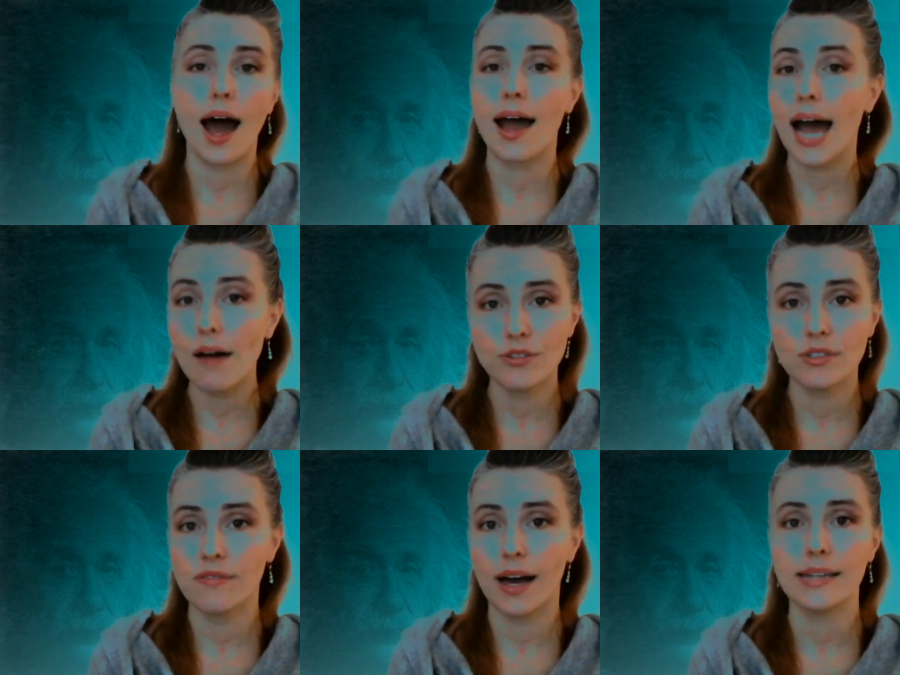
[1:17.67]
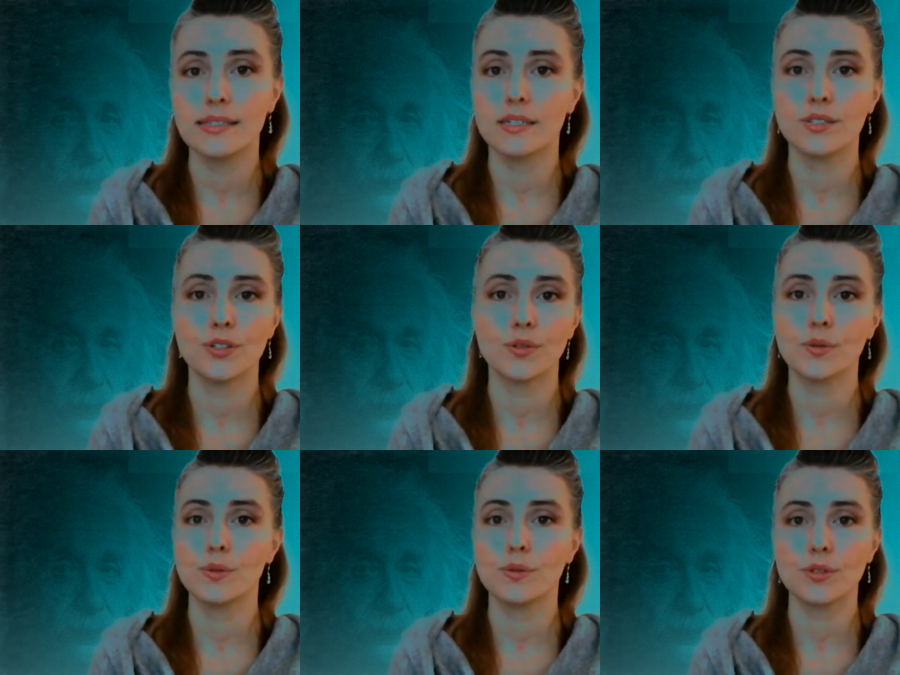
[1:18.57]
I have to divide it
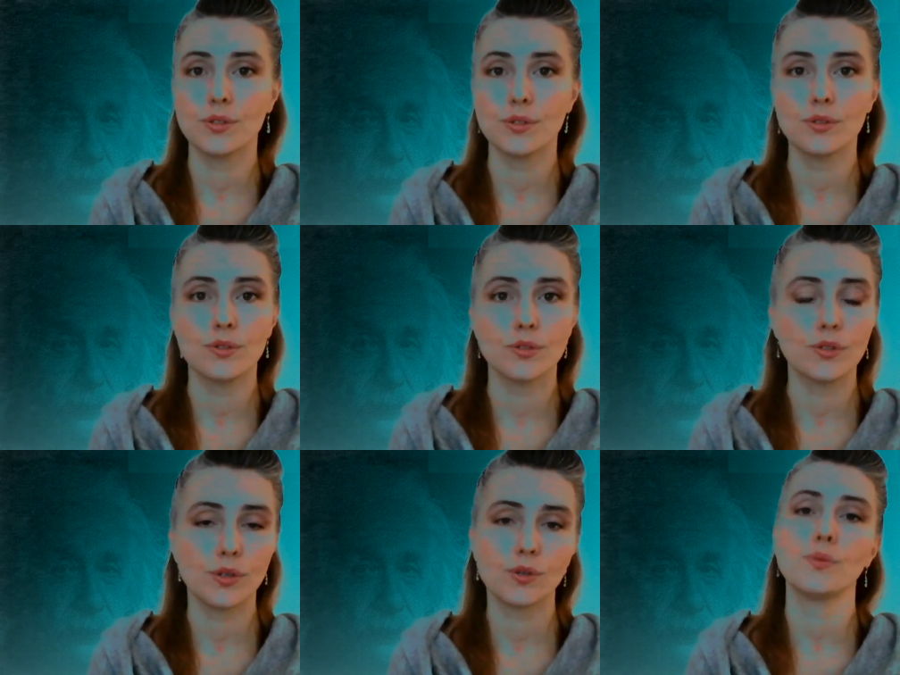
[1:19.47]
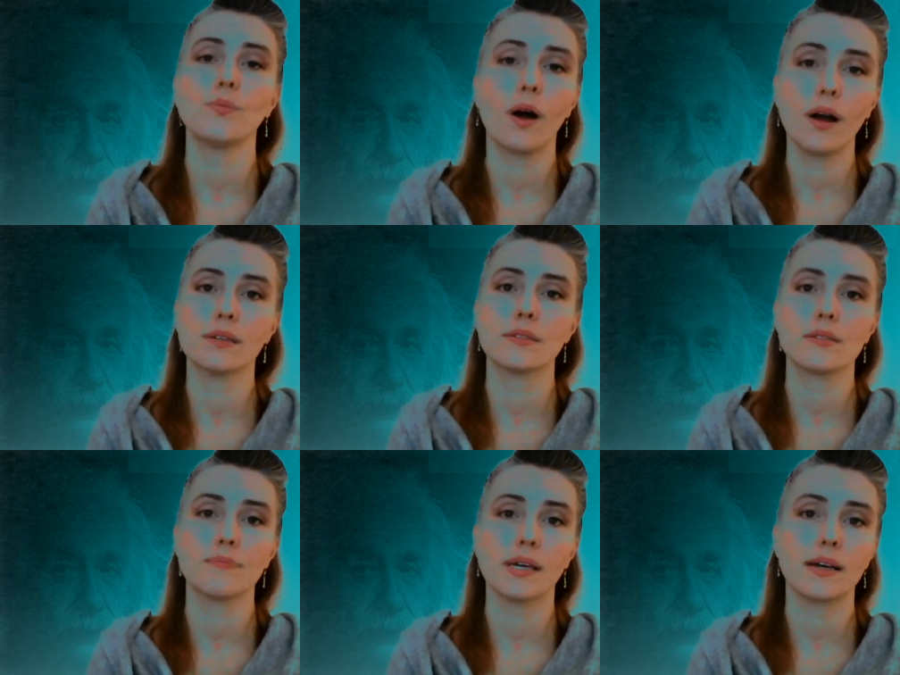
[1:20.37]
into two
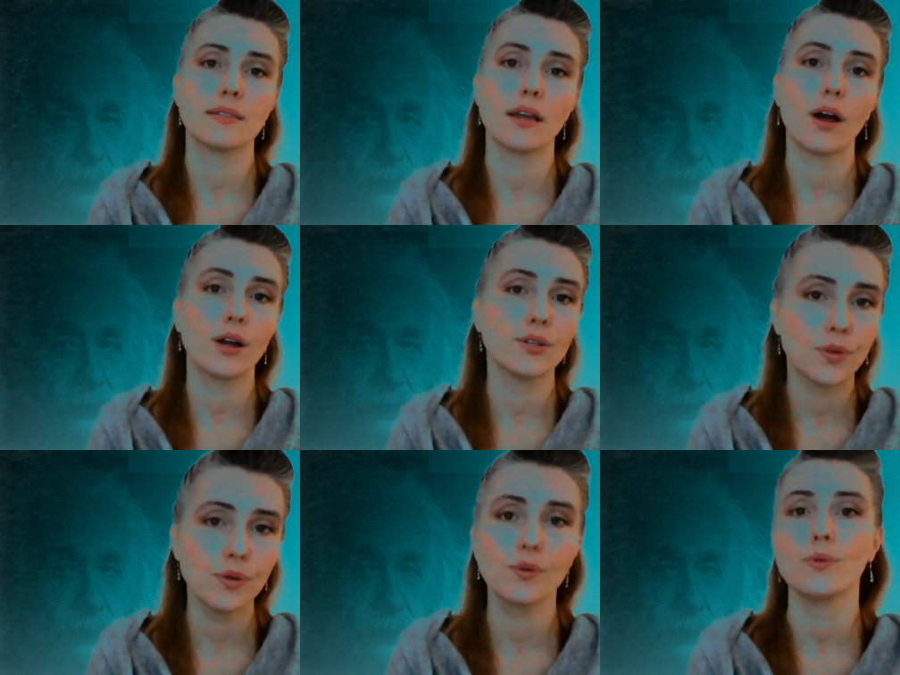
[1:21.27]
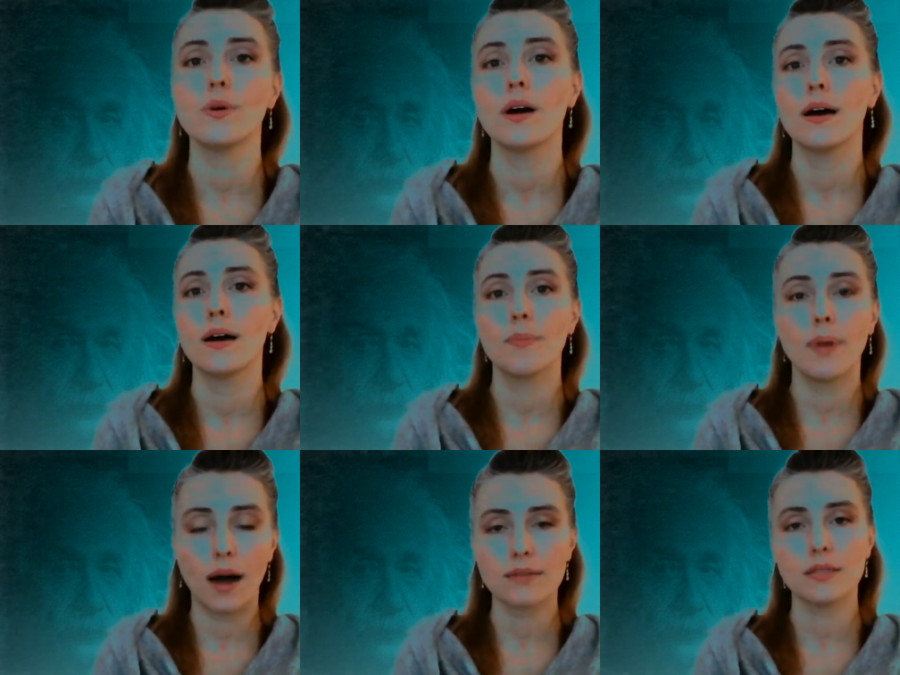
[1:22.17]
parts because there are two
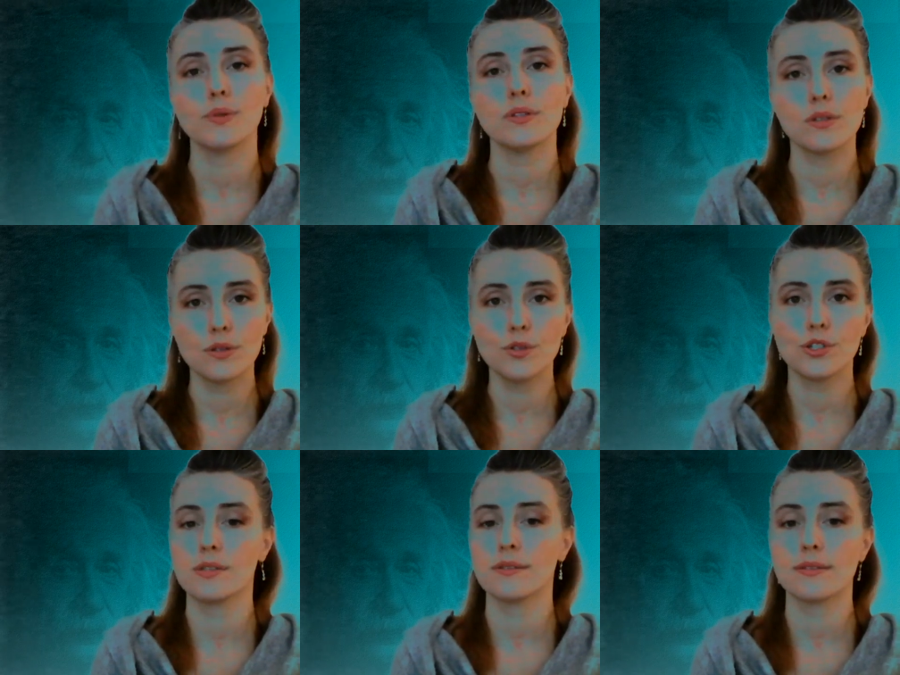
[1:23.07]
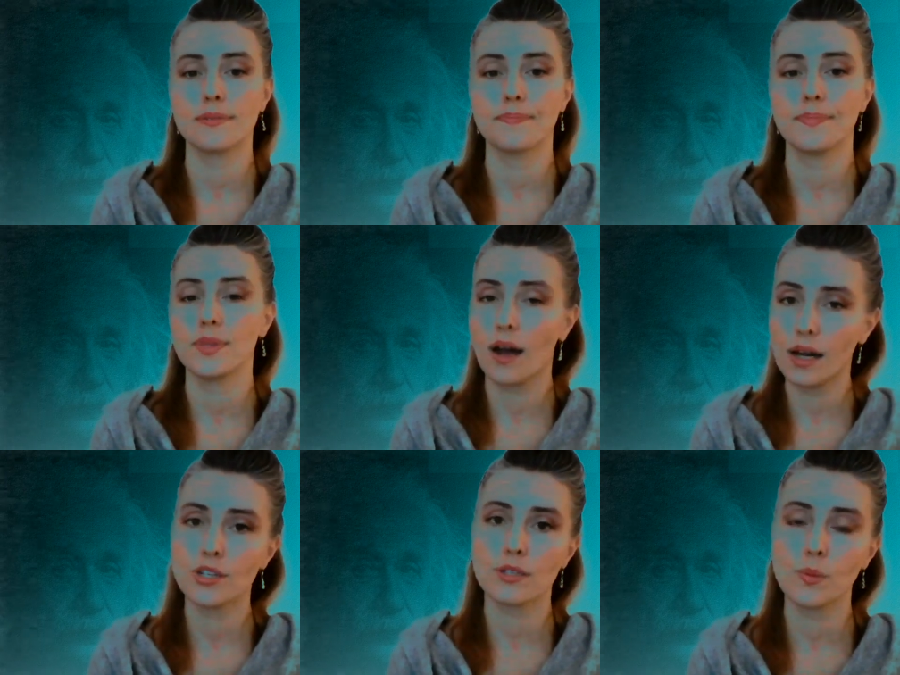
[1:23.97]
possible solutions,
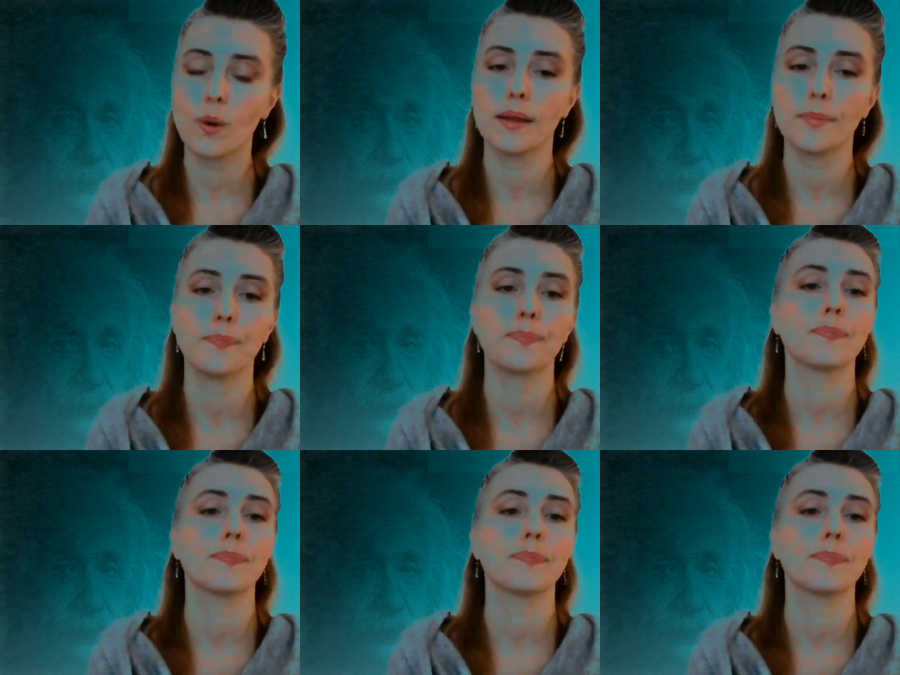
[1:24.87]
not just one.